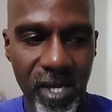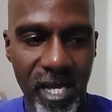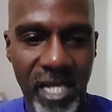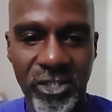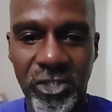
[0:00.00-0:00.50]

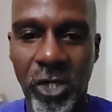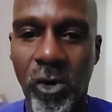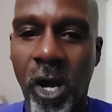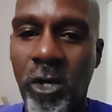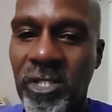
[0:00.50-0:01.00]
And so
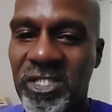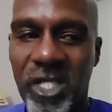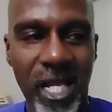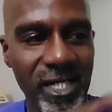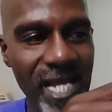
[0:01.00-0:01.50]
I'm going to
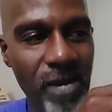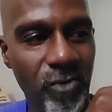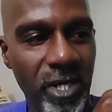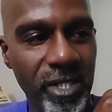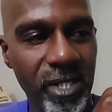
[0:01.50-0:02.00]
select that
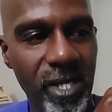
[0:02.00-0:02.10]
one.